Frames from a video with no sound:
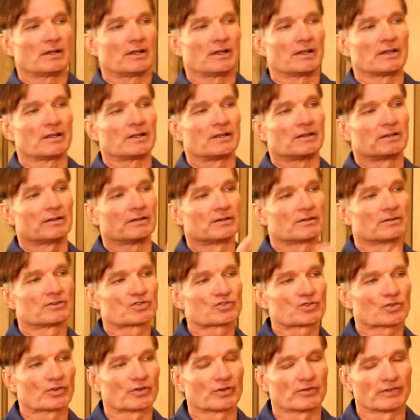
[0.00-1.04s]
And
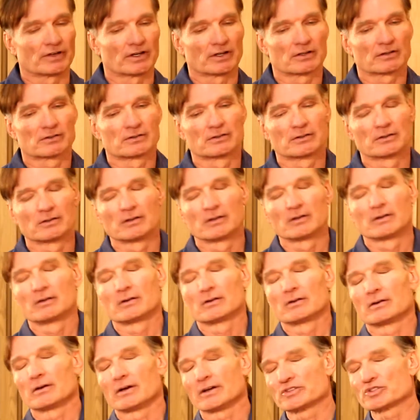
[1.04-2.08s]
sort of a
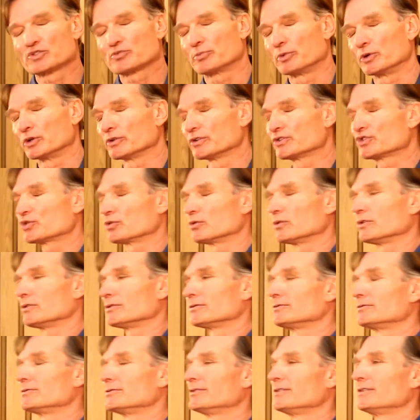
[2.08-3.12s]

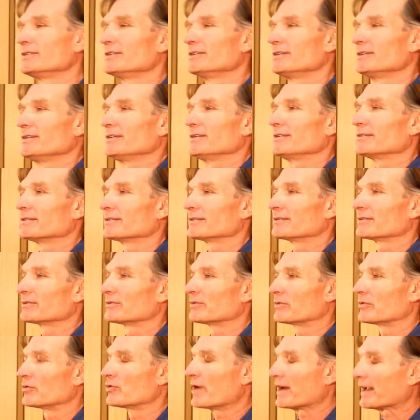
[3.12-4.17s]
spiritual
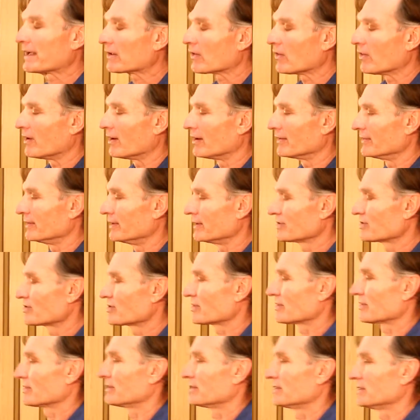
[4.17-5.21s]
wrinkle on
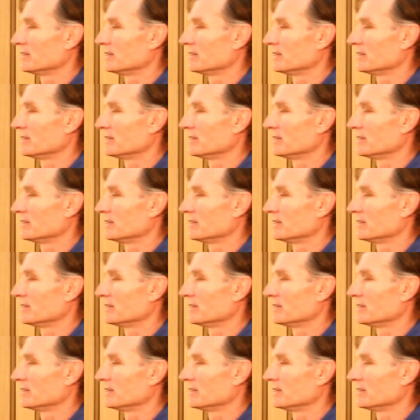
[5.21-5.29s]
this.